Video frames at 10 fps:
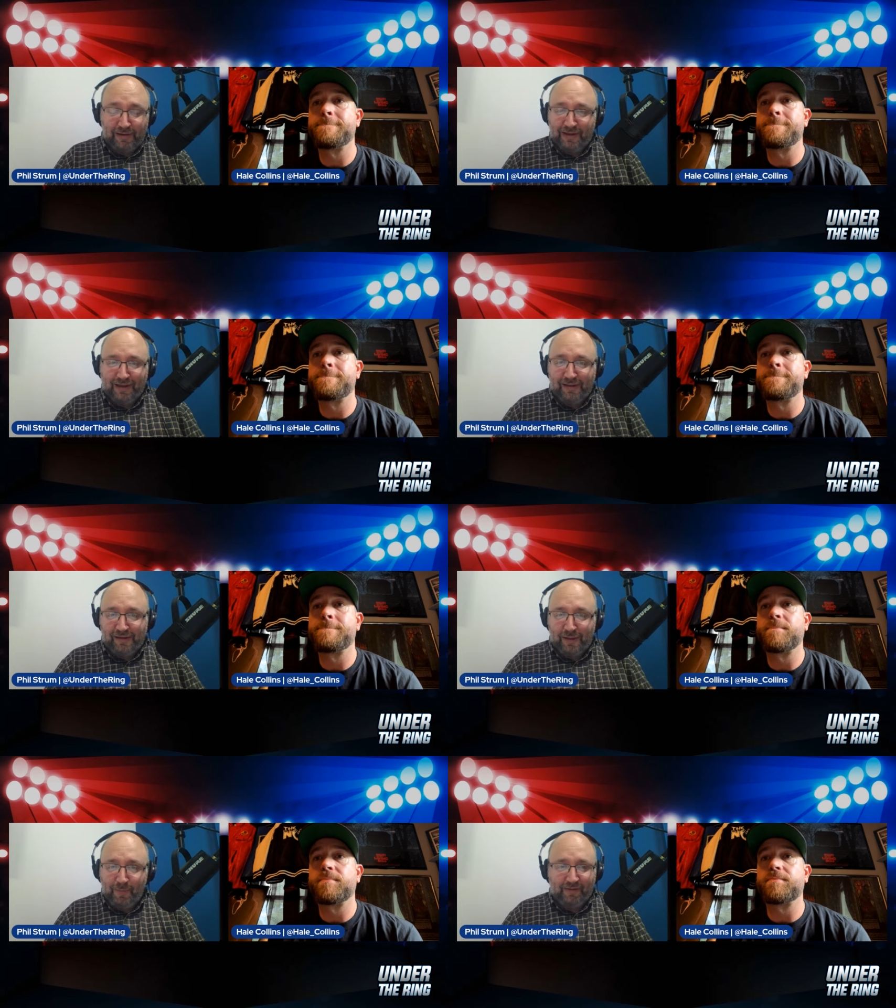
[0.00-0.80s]
Speaker 1: How do you
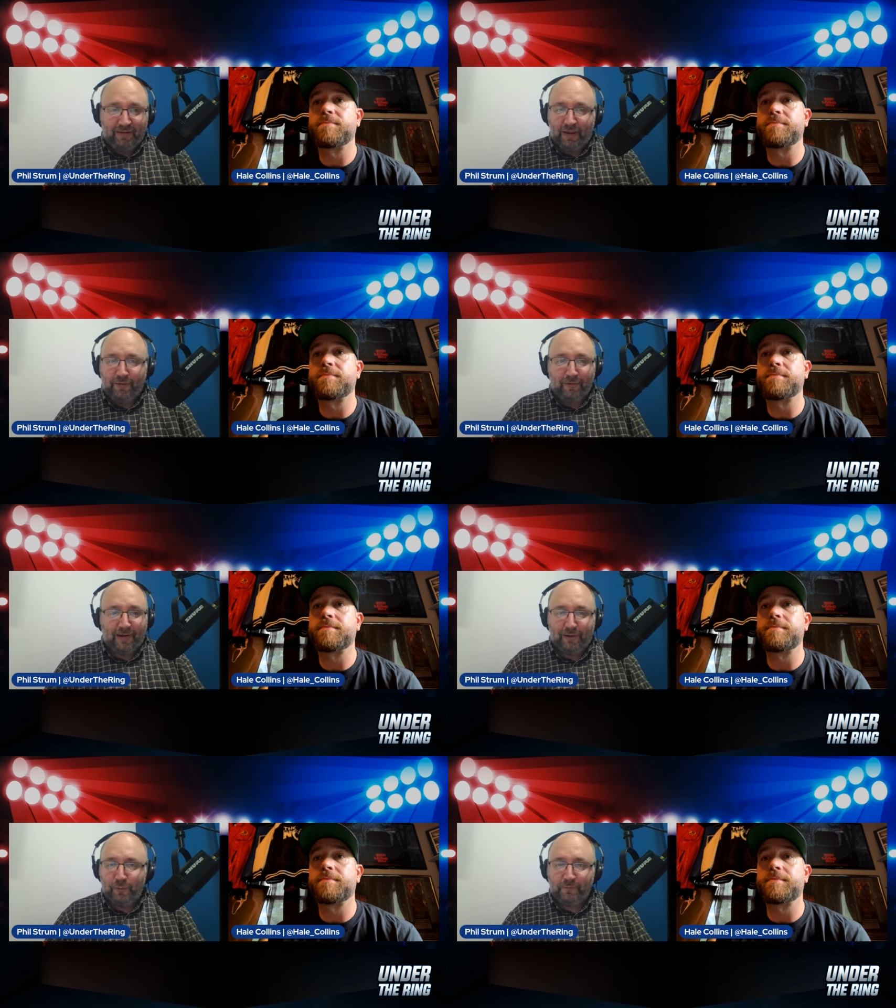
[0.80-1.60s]
keep it together, and how
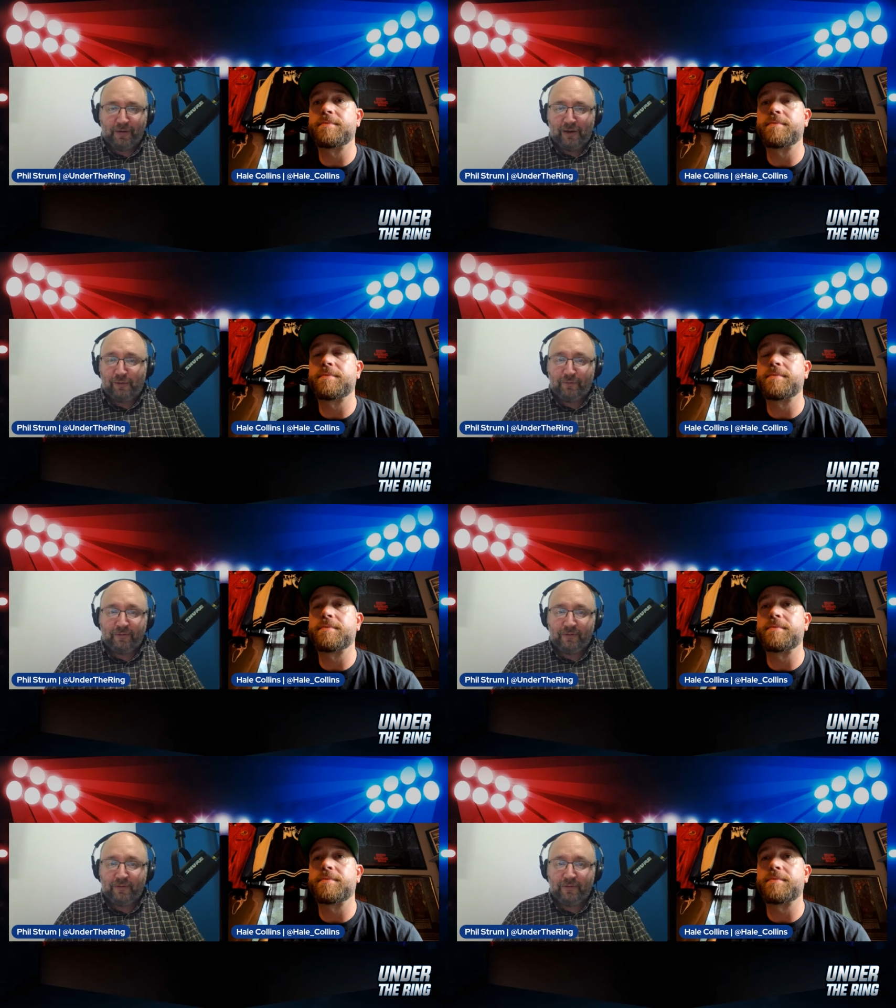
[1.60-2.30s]
do you evolve?